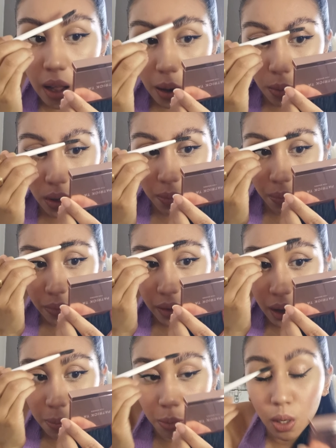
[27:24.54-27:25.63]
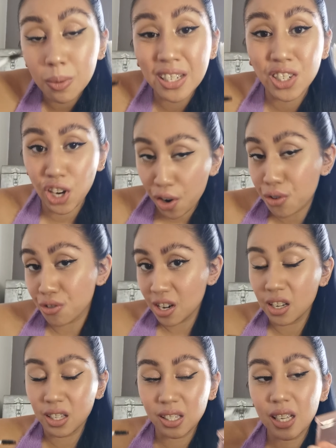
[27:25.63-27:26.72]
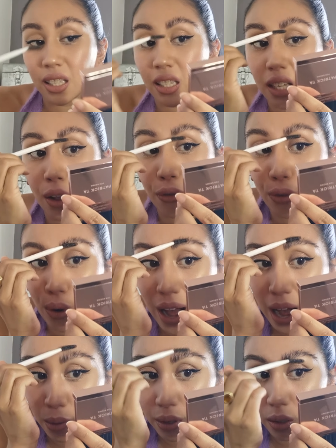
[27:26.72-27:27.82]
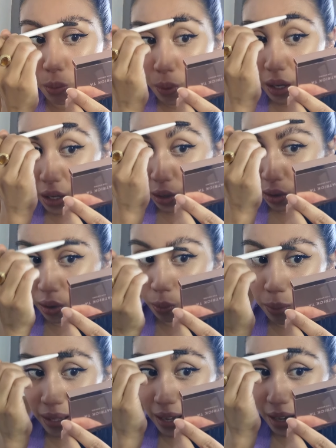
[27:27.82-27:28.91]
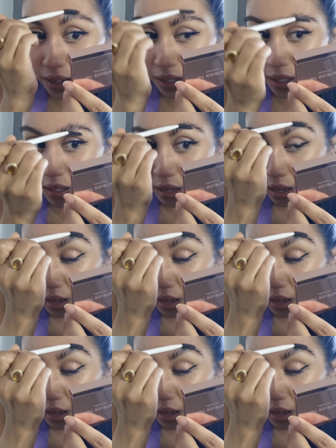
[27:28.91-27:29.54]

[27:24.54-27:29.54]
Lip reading: I'm gonna be generous and say 4 hours, but it could be less.